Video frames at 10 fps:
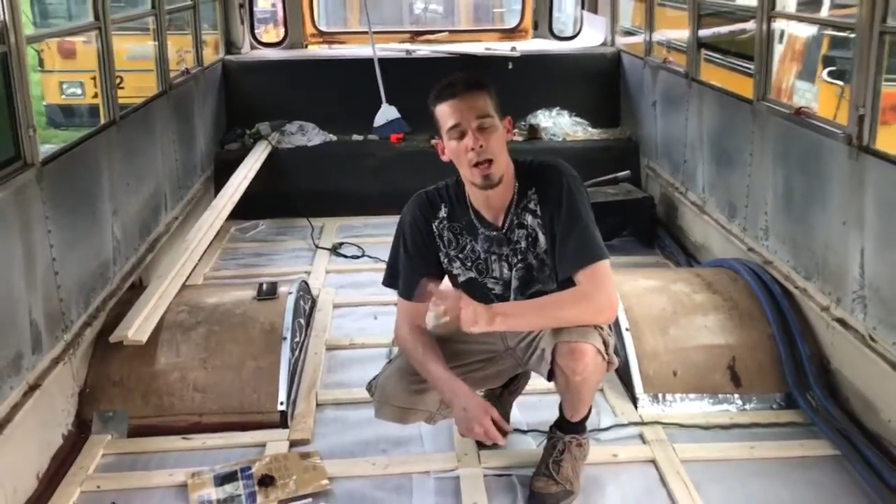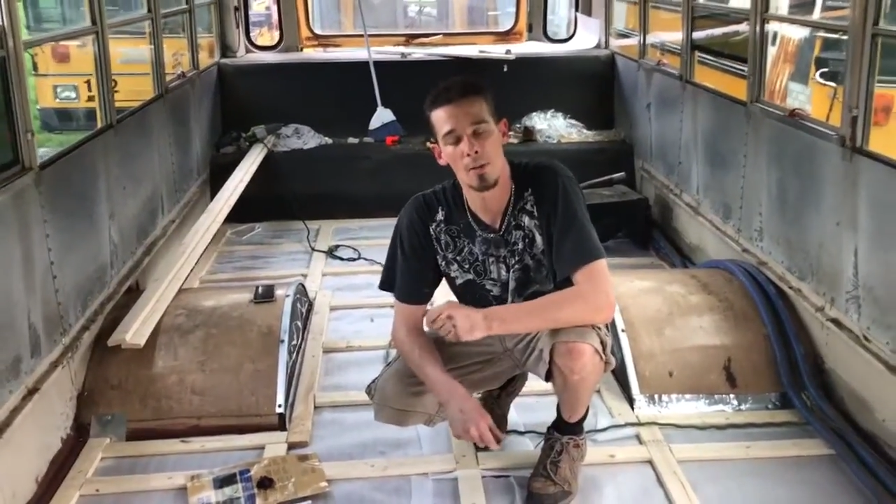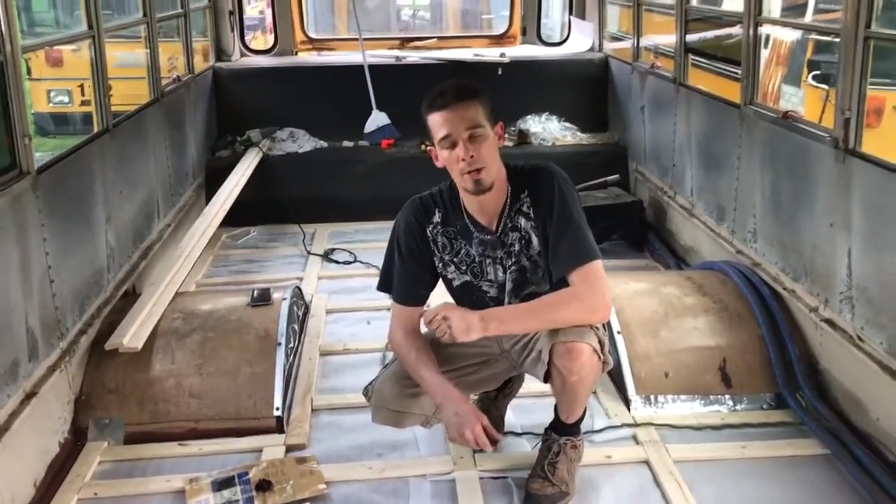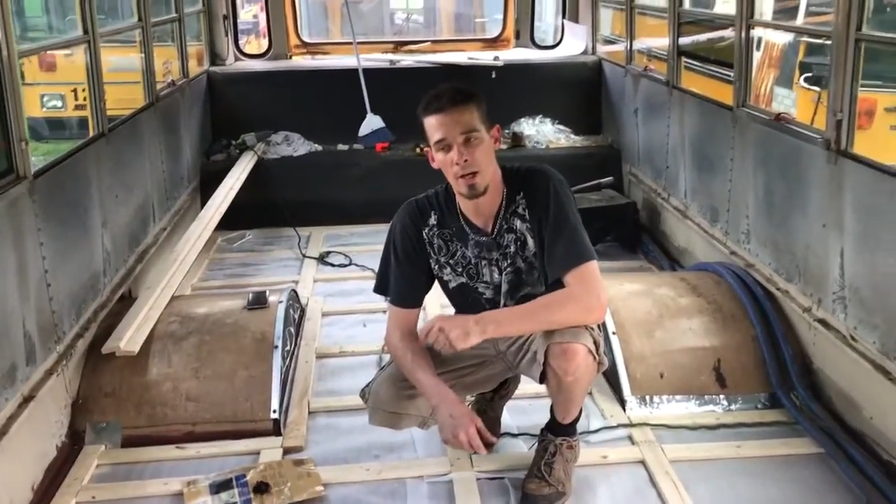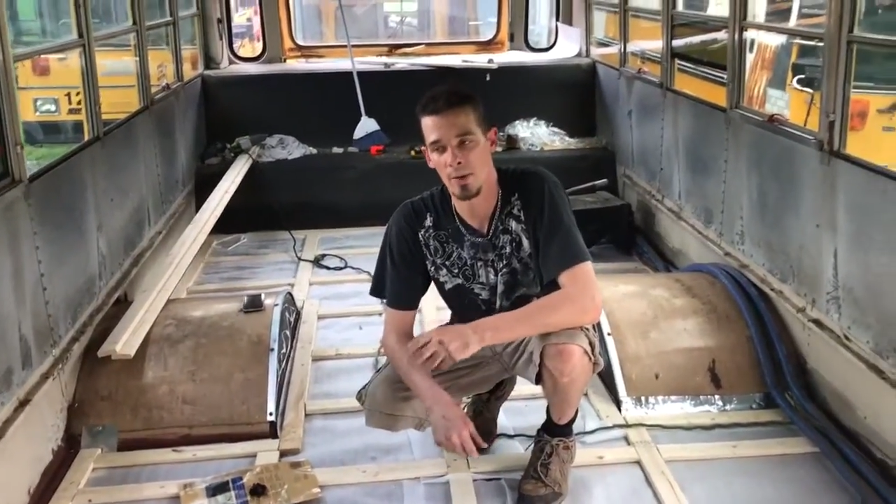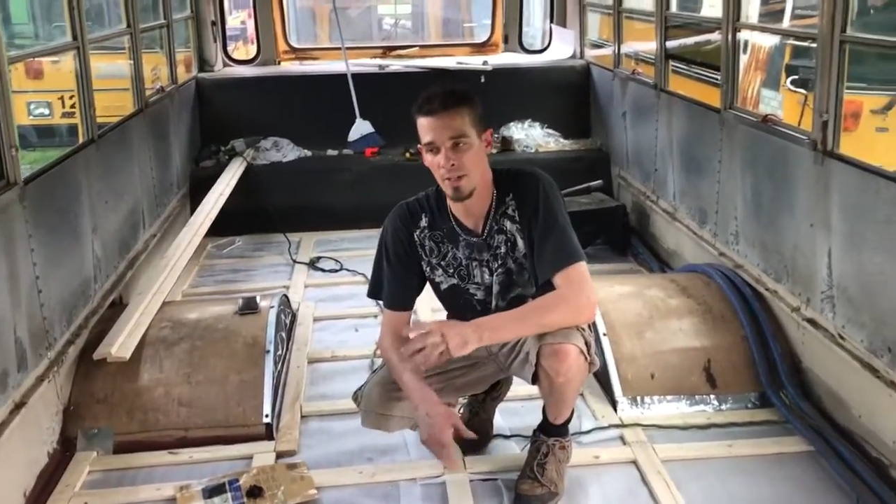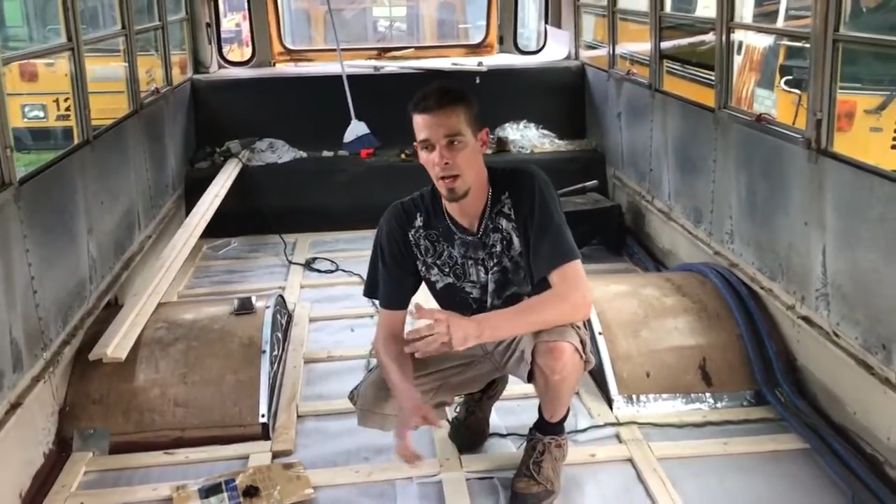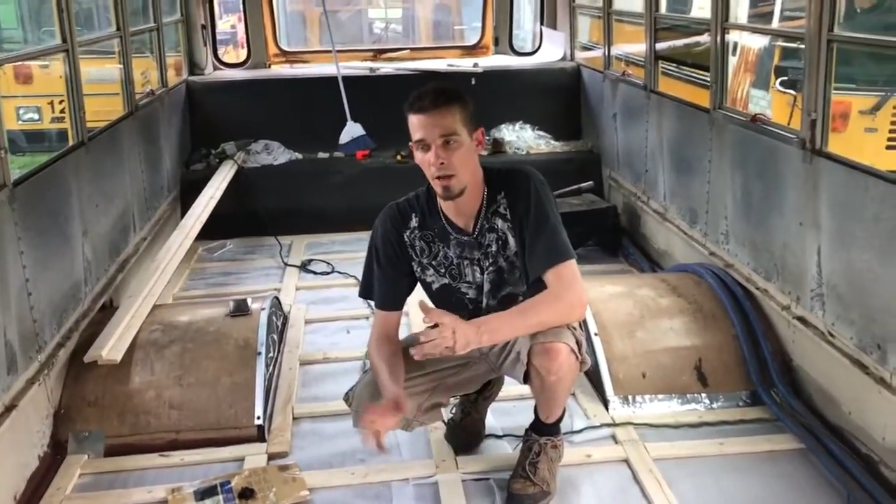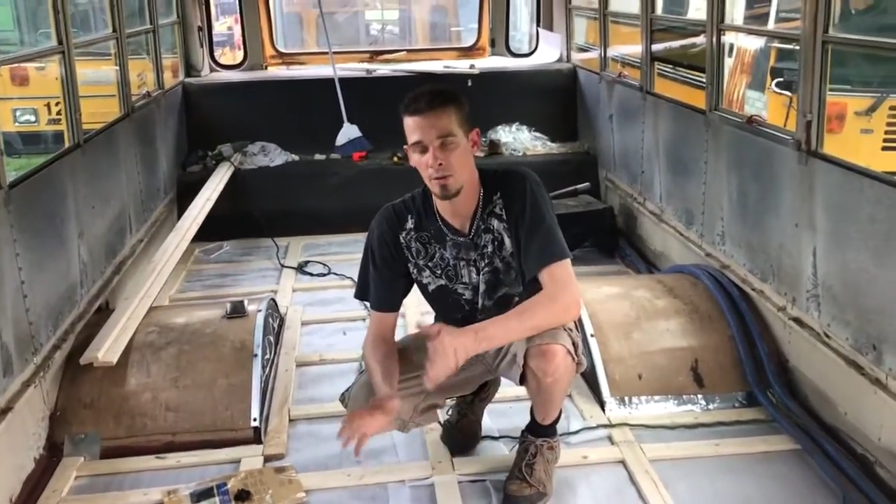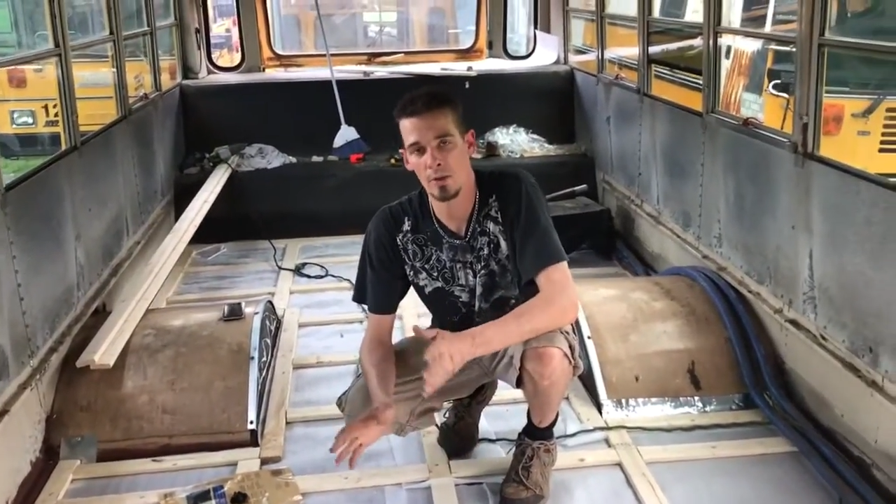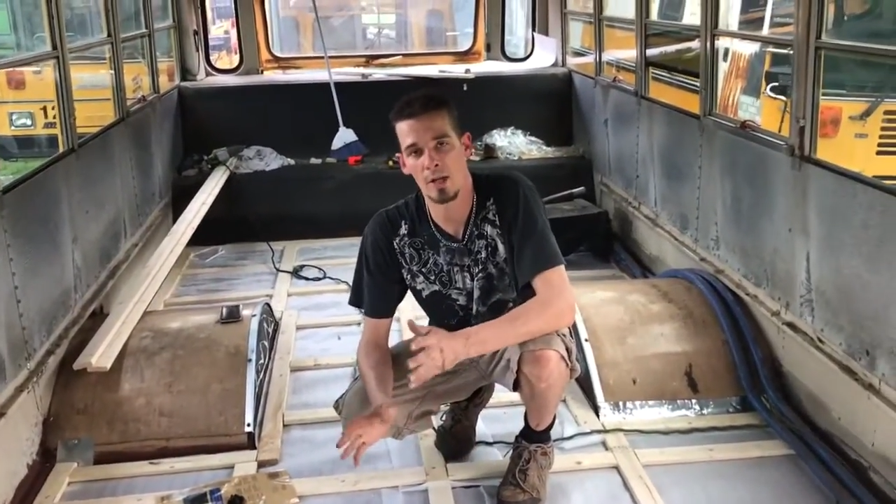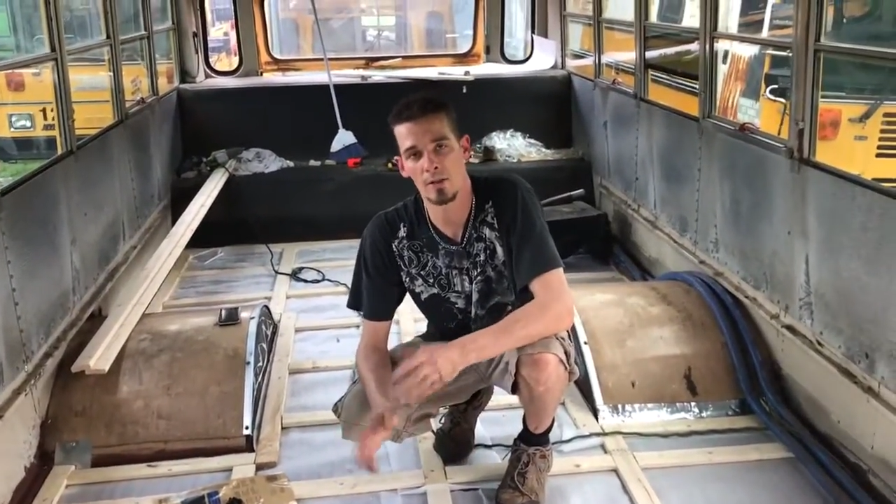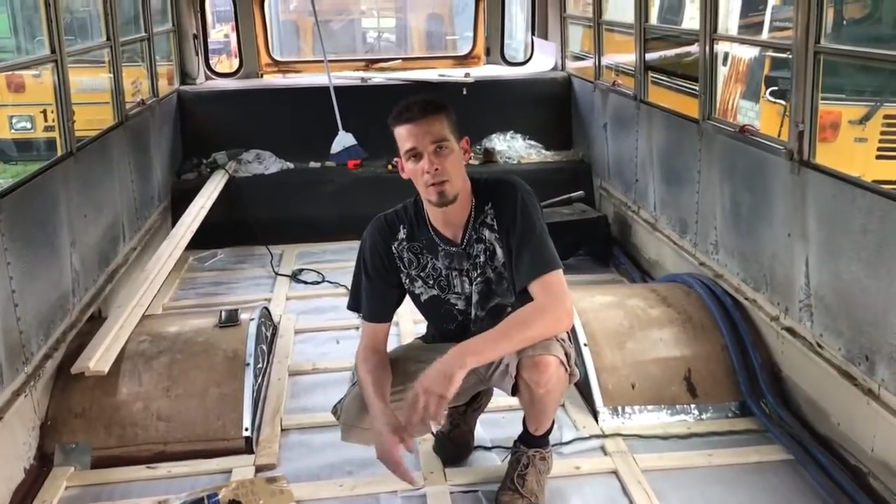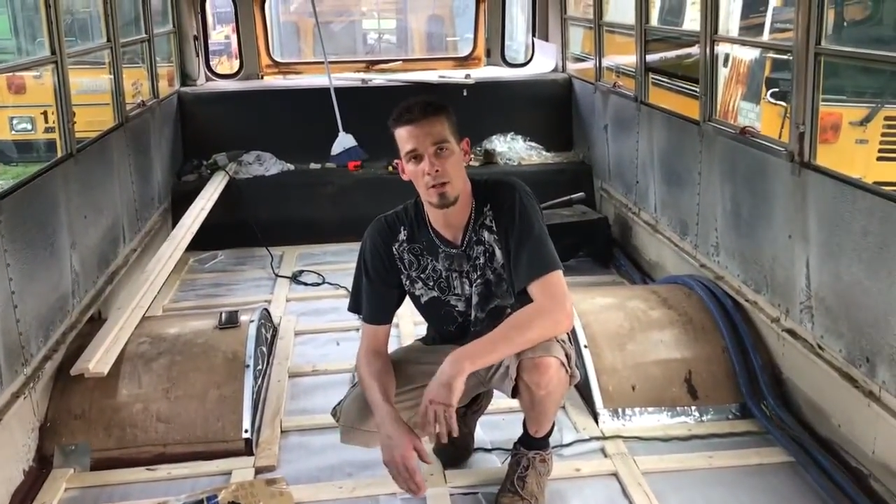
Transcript: But anyways, yeah, I'll do that